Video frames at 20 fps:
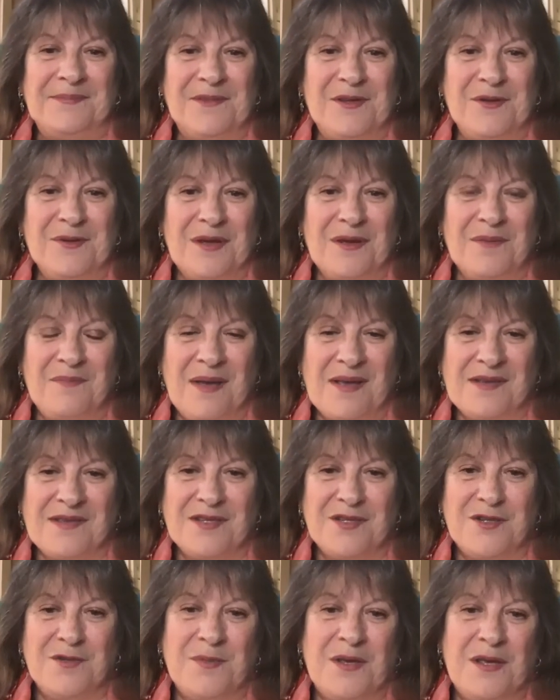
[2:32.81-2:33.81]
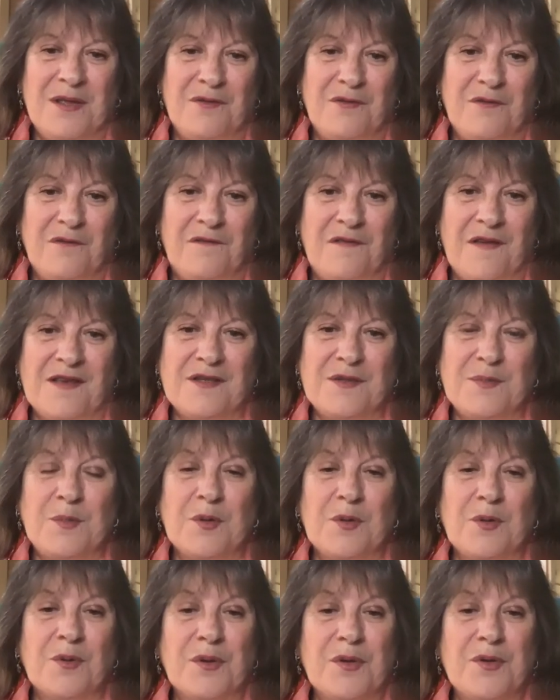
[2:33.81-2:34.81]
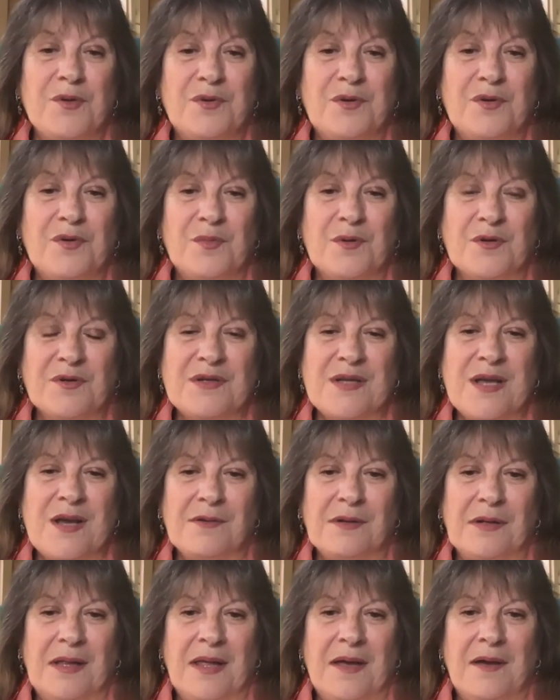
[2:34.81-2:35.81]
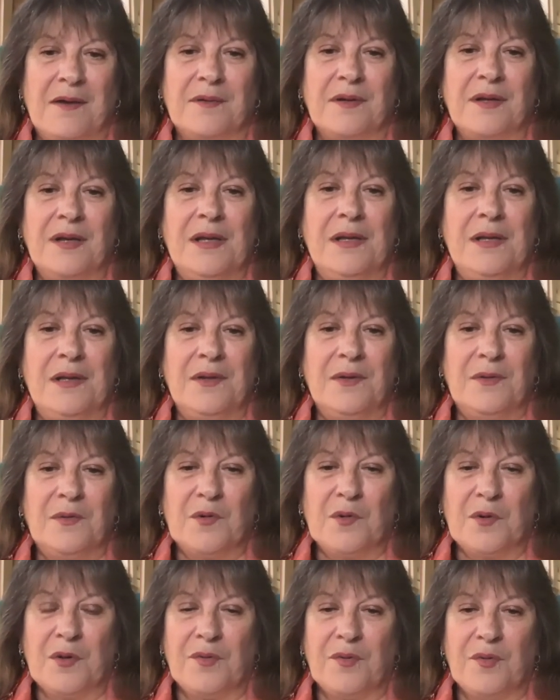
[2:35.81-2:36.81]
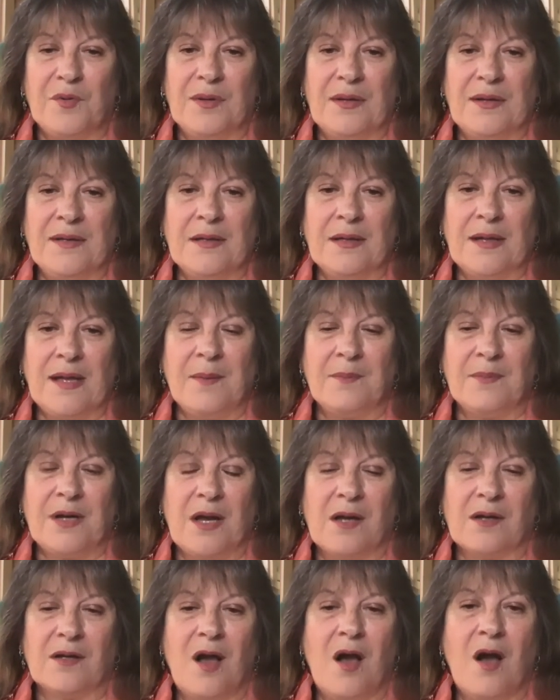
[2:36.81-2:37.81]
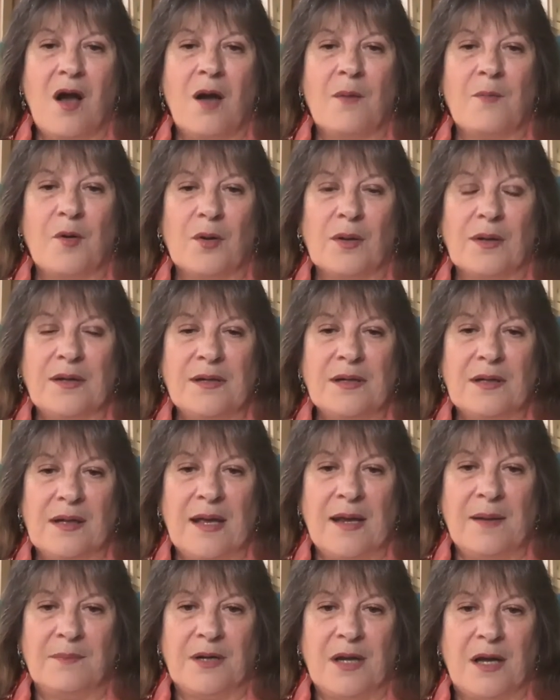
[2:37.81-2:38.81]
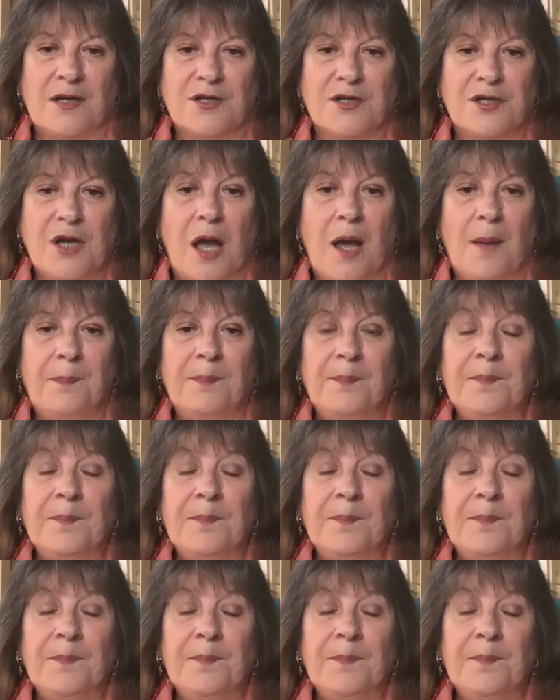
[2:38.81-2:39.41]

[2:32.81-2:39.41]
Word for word: You can message me through Facebook or YouTube or SoundCloud or through lyndalamp.com or lyndalamp.shop.